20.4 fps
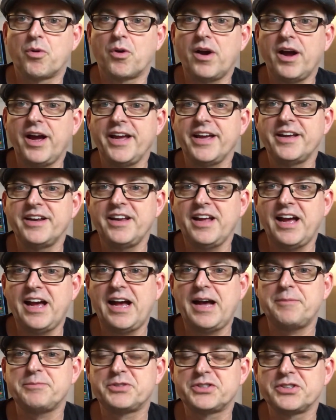Brian
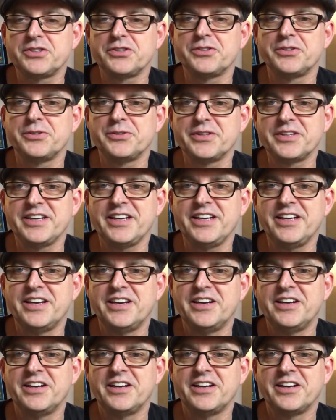
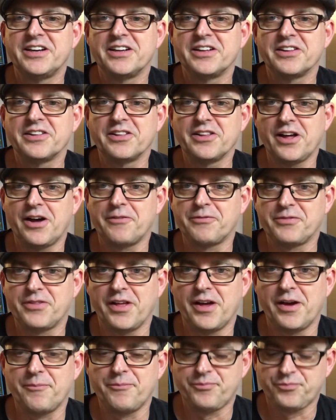absolutely
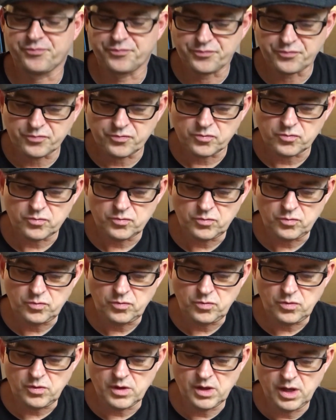loved them,
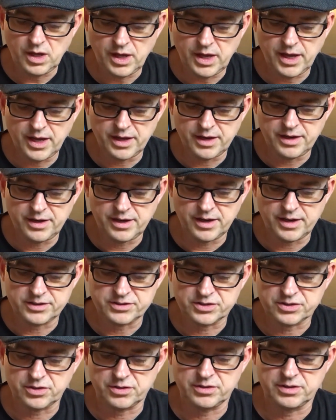and
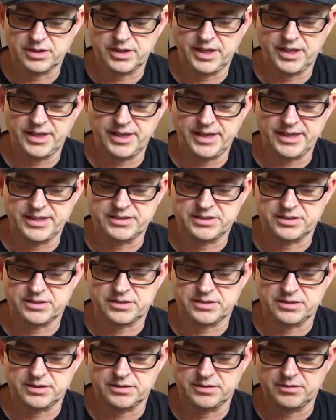certainly
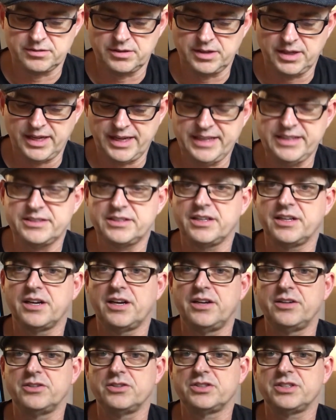it's easy
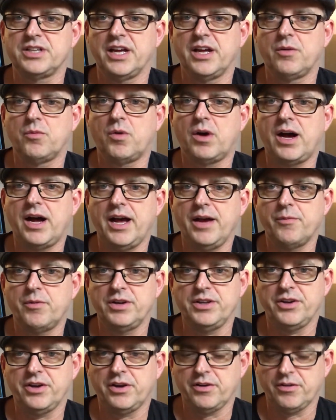to understand why
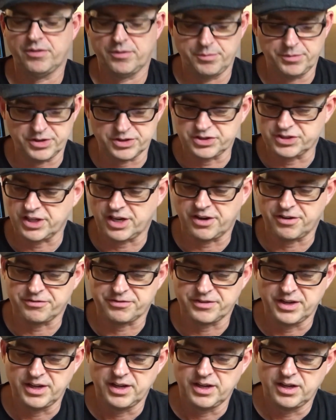when you hear them
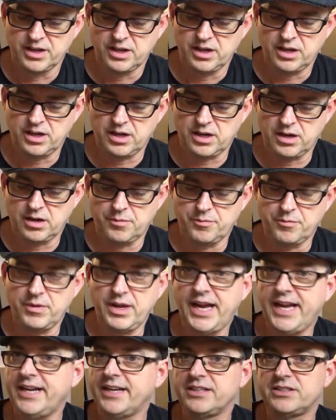yourself.
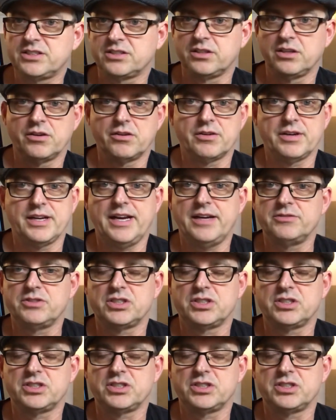And it's literally,